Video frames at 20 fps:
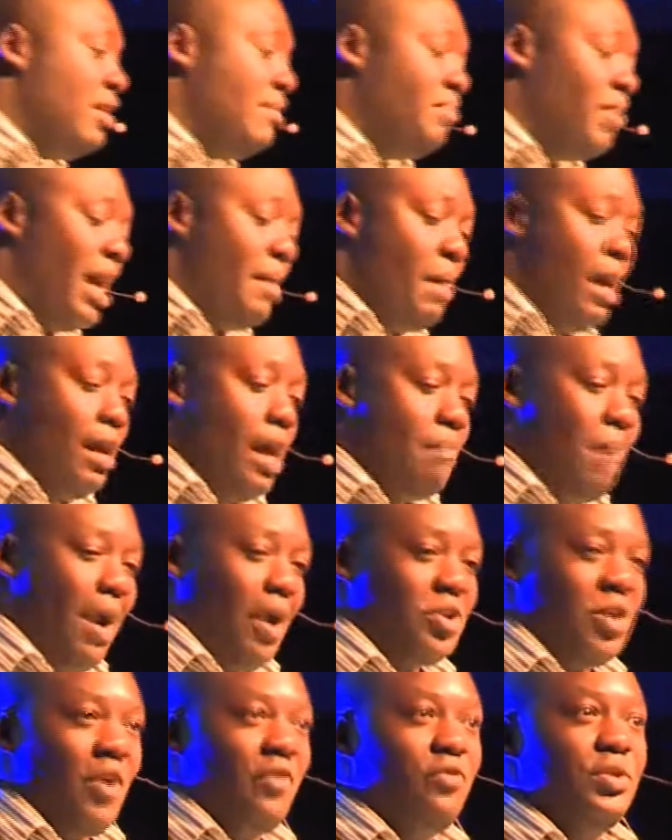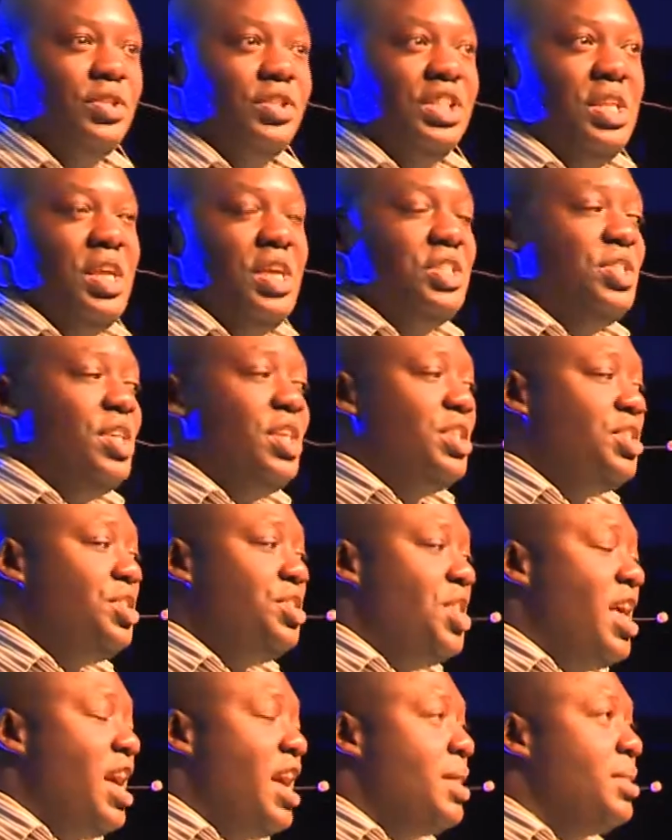uh, uh, Microsoft was seen as this
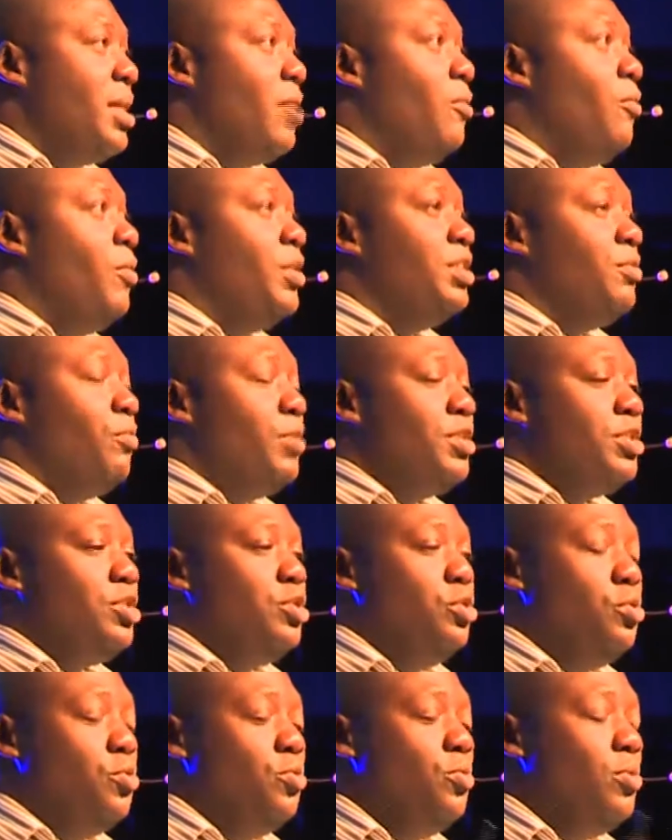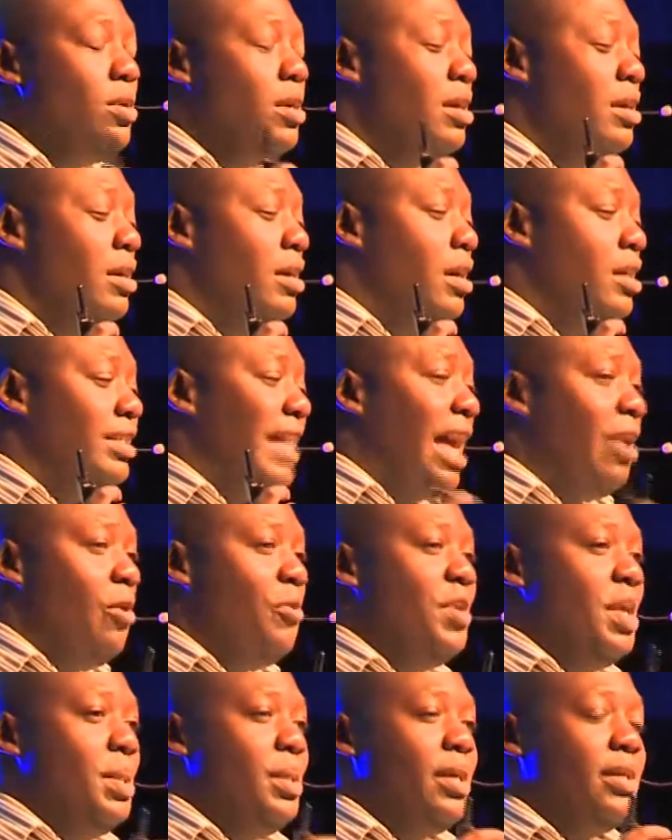thing that was, was too siloed
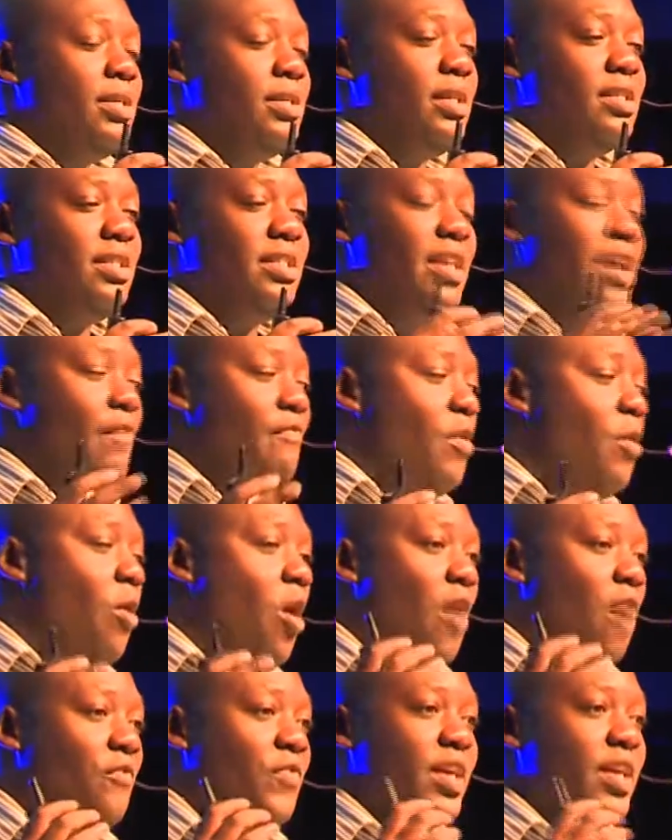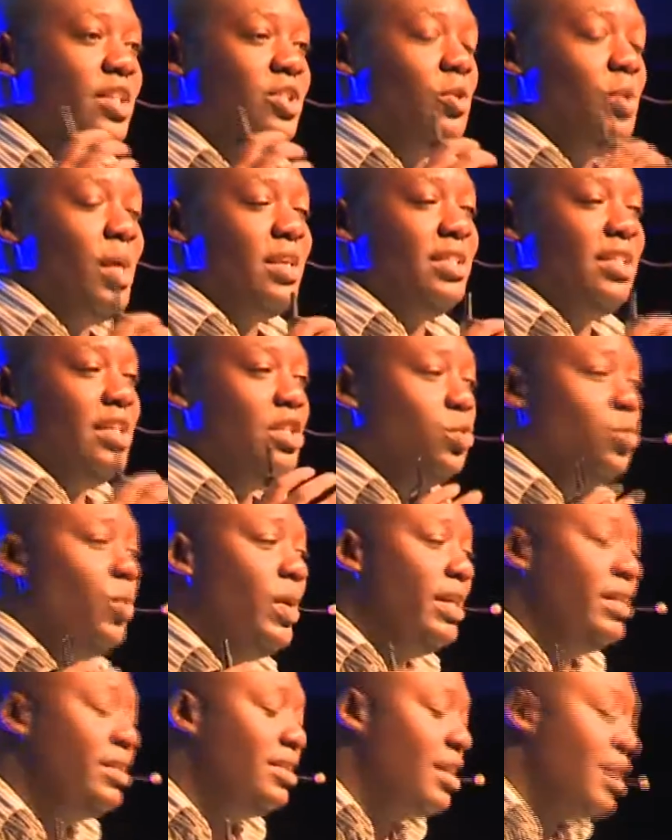in the CFO office or in the
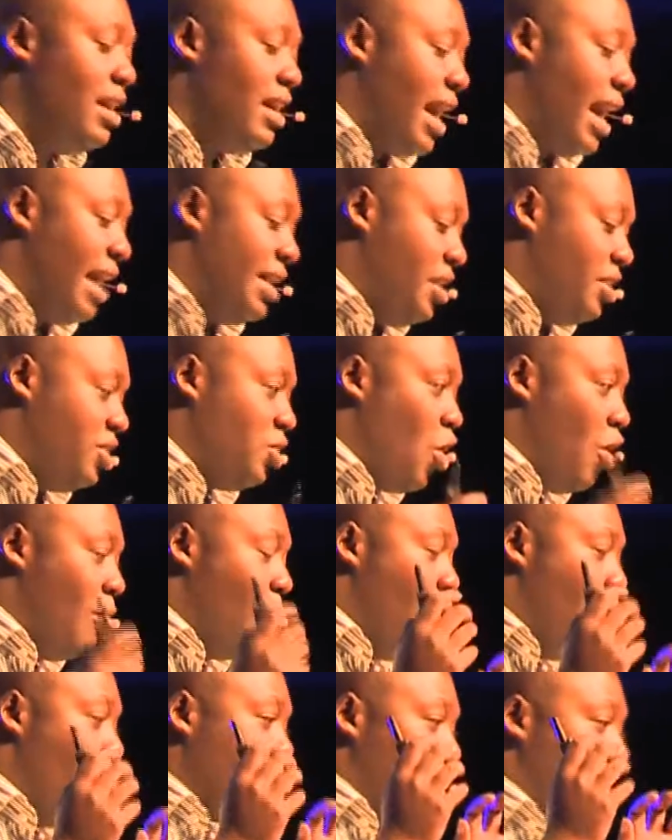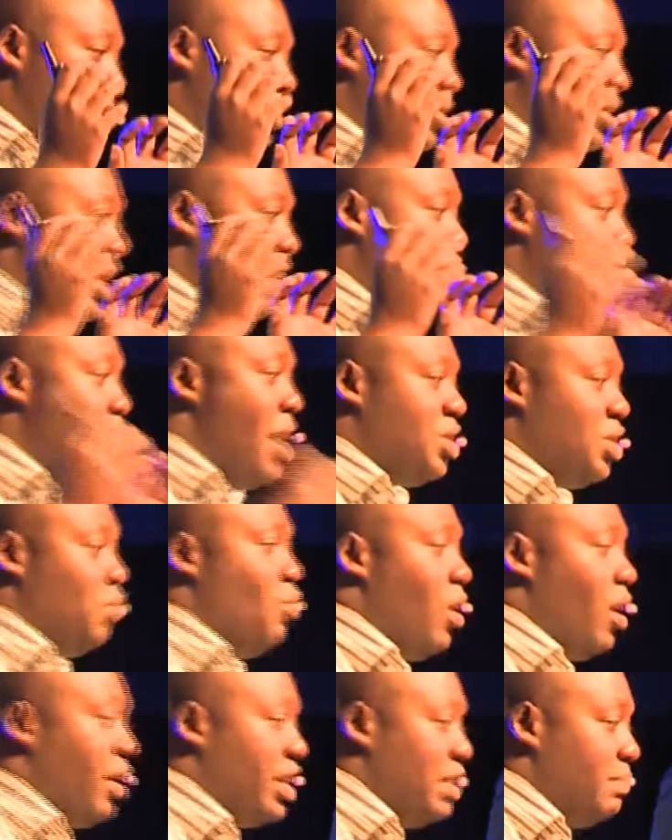C-suite and needed to go more down to the information
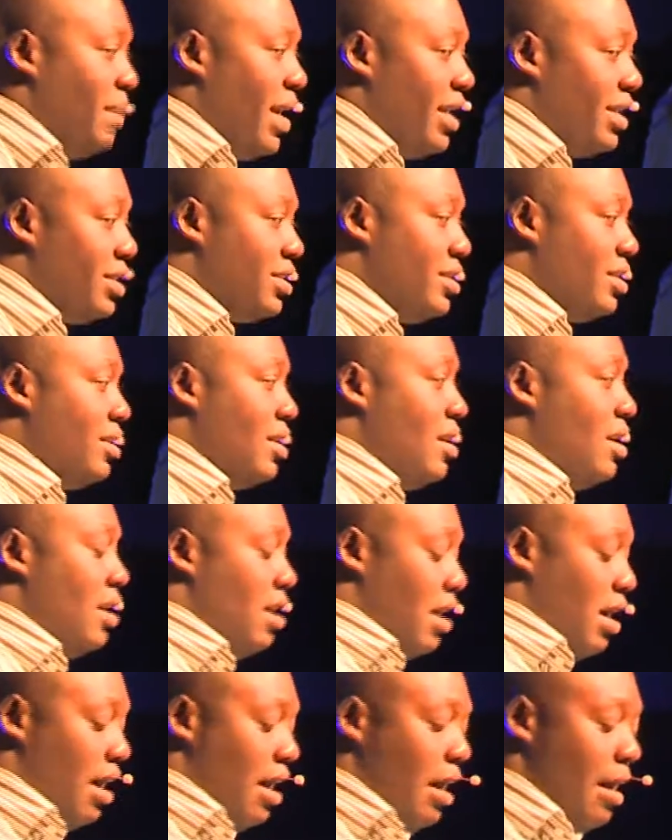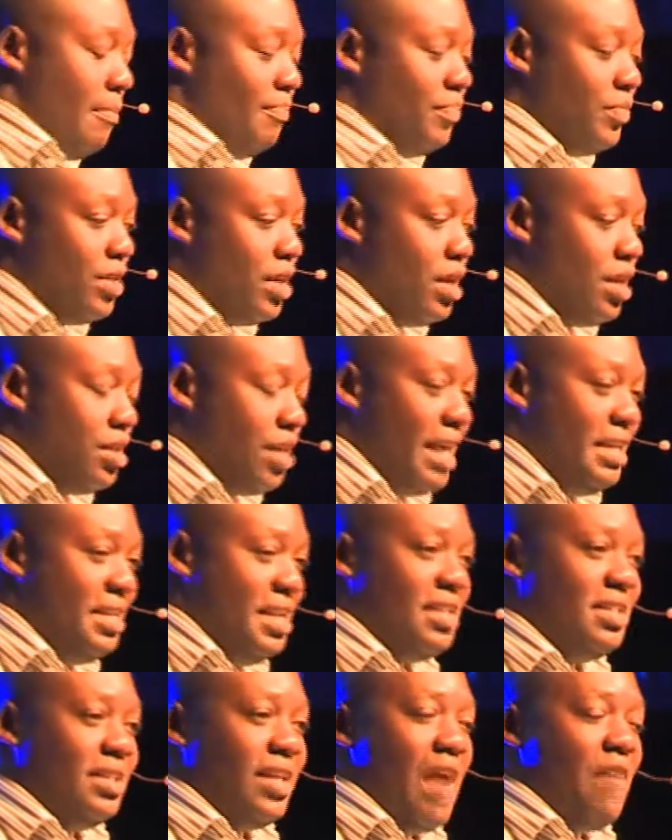worker space. Um, the idea
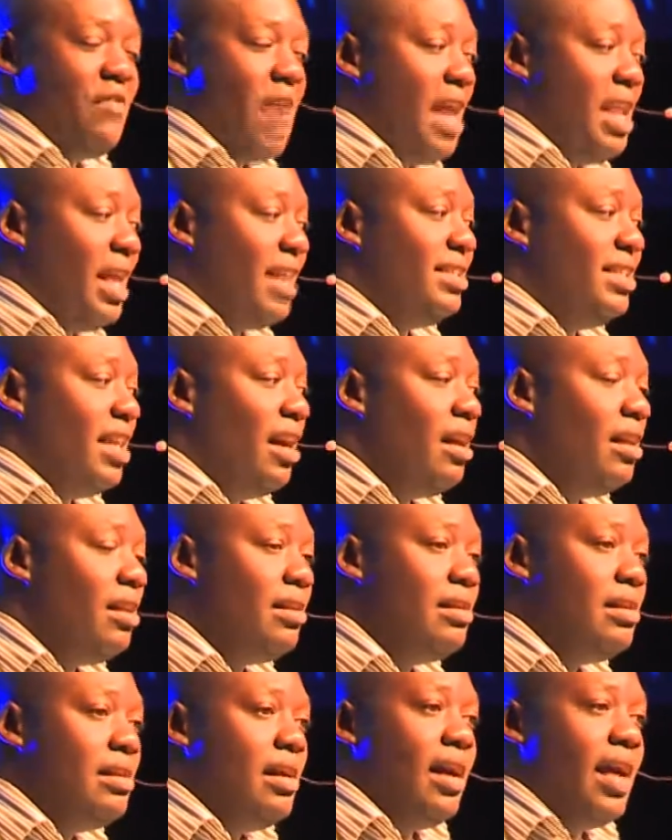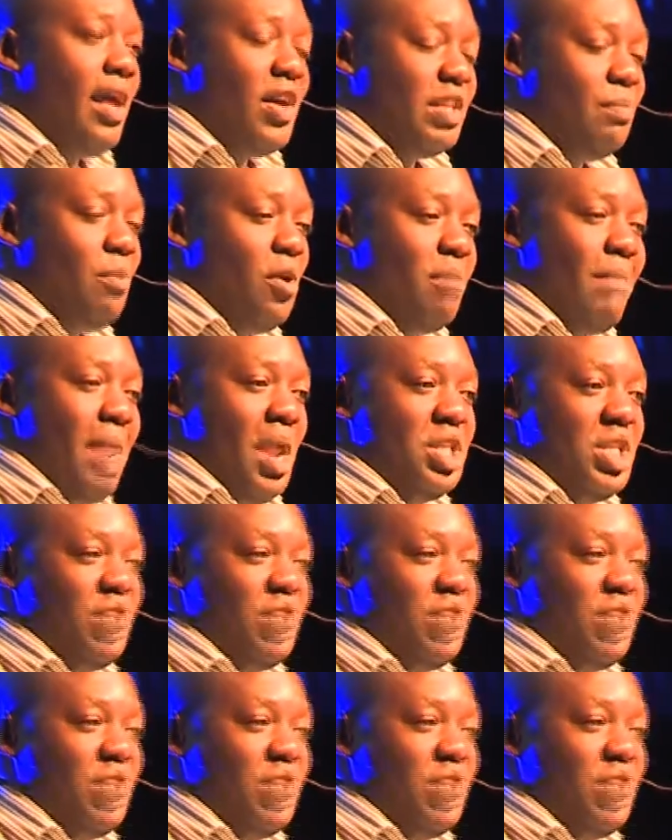is that everyone had Excel, and I was a product manager